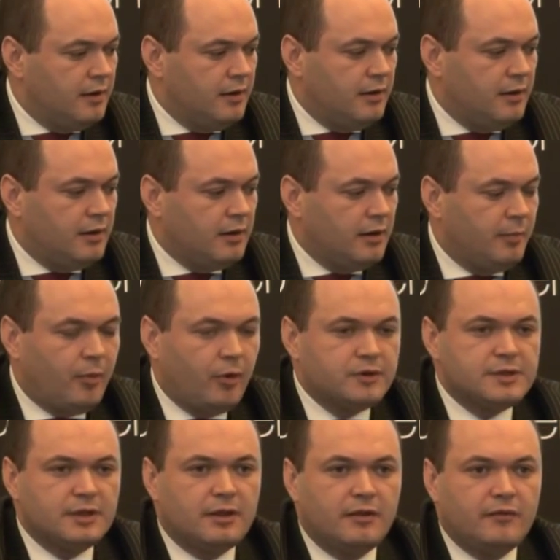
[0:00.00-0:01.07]
uh, a
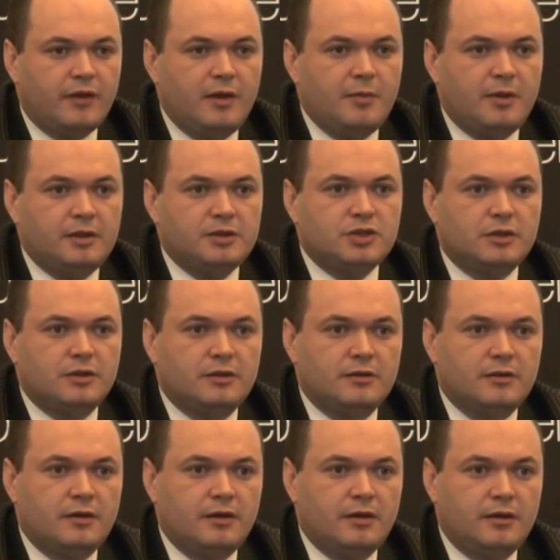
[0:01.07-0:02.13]
positive image in,